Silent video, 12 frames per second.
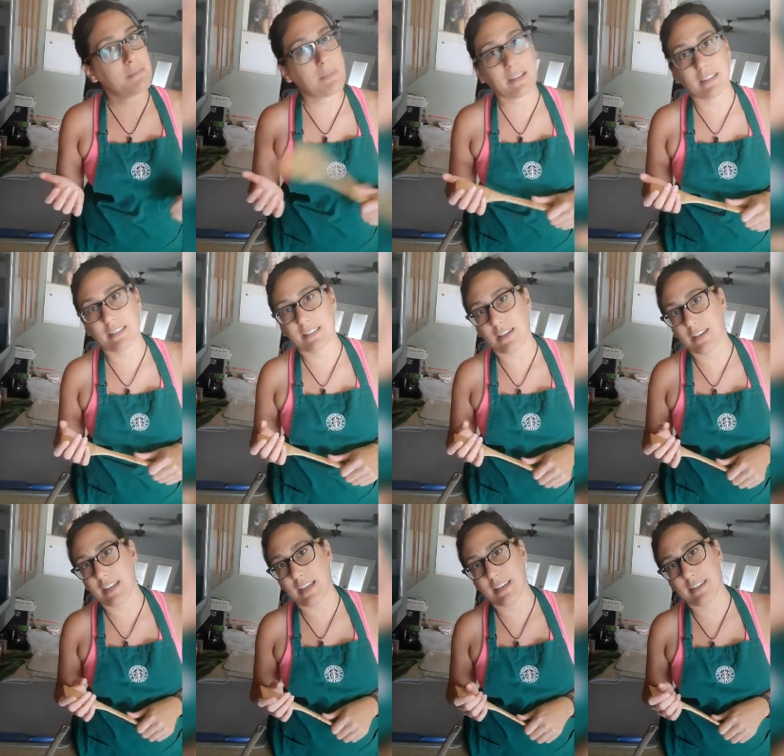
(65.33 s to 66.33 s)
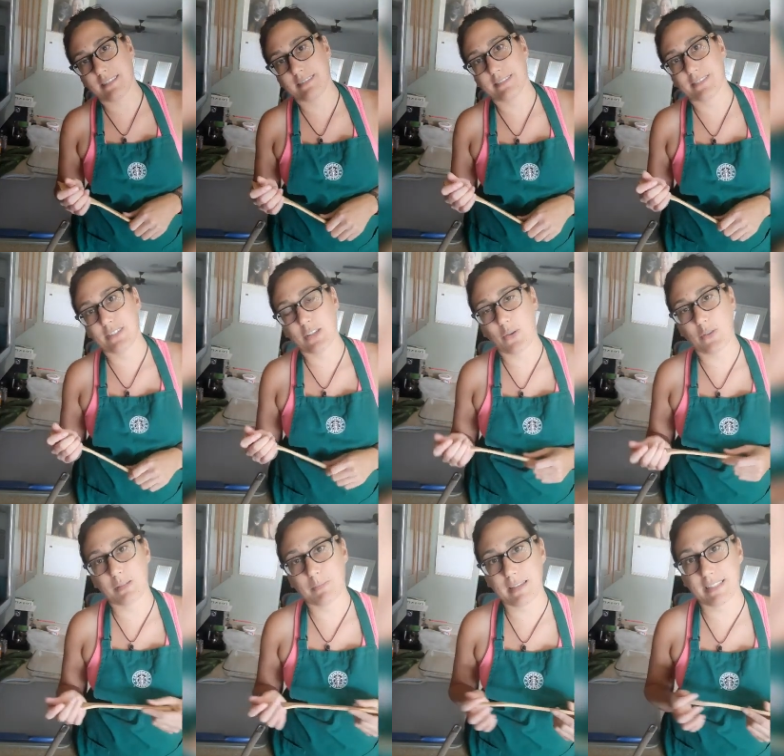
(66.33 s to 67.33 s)
big lasagna, so
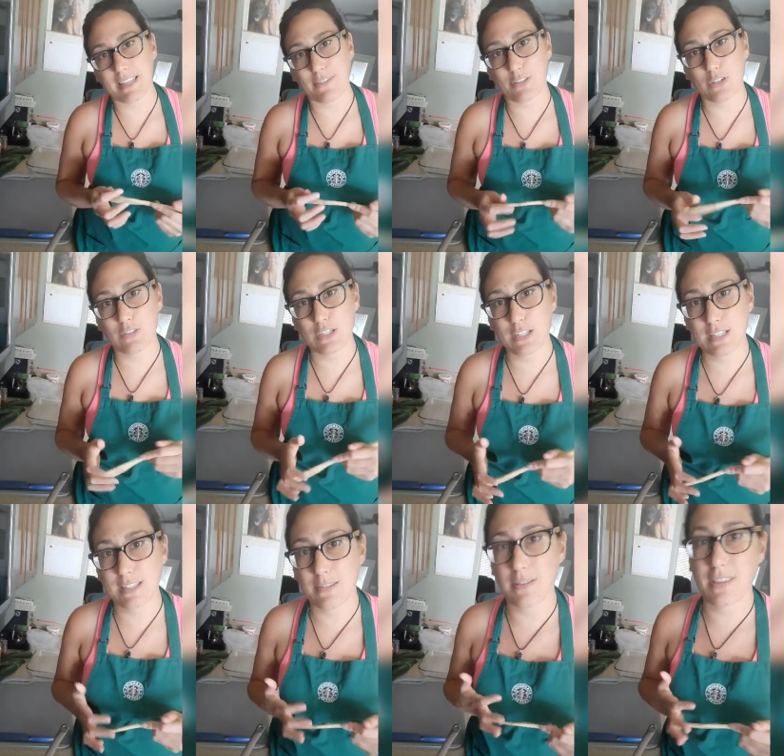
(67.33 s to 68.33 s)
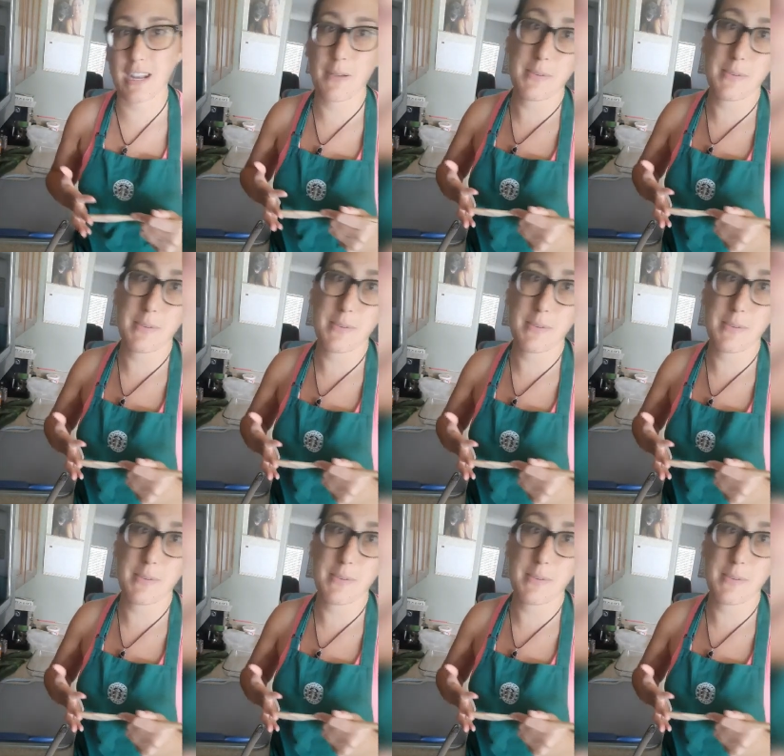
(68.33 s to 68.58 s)
this makes leftovers. I thought